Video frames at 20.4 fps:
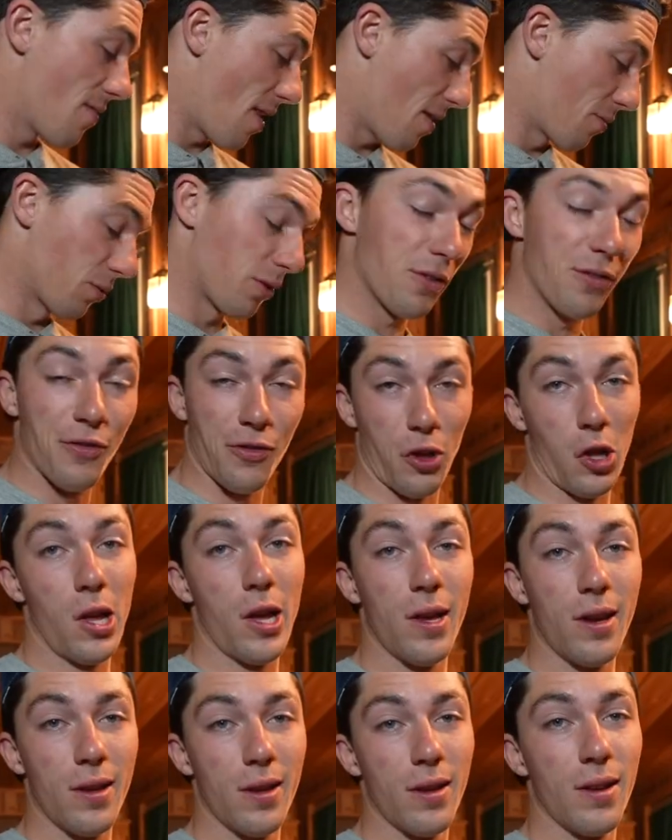I've never really
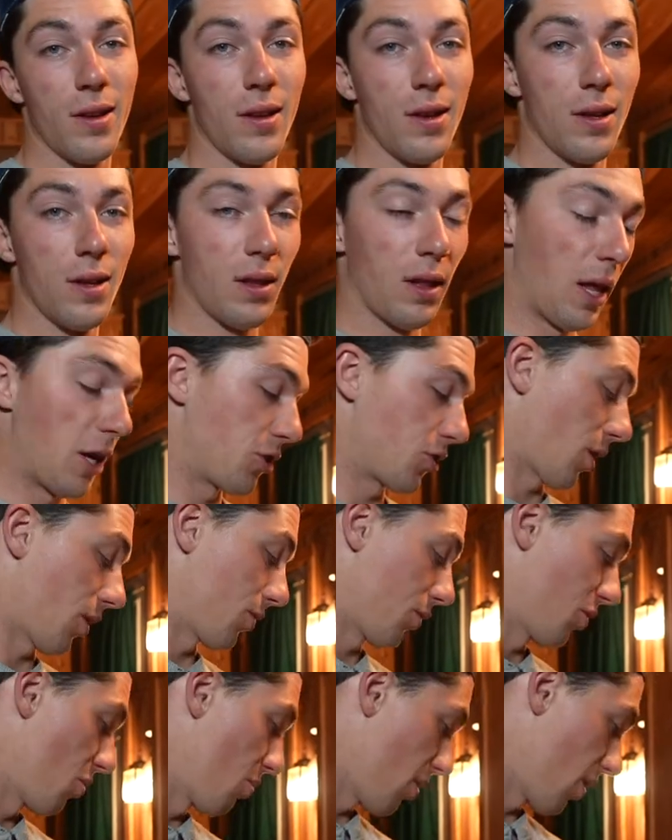filleted lake
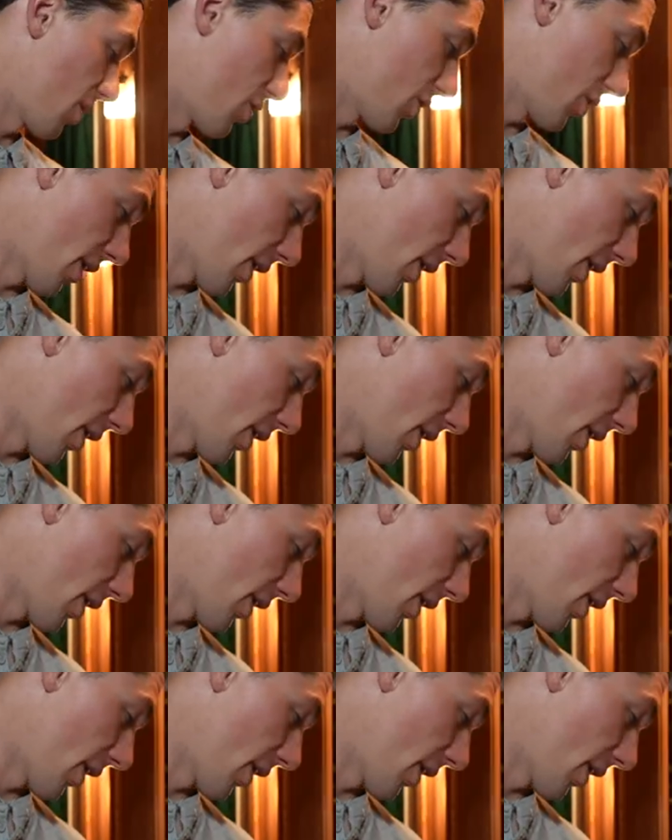trout too much,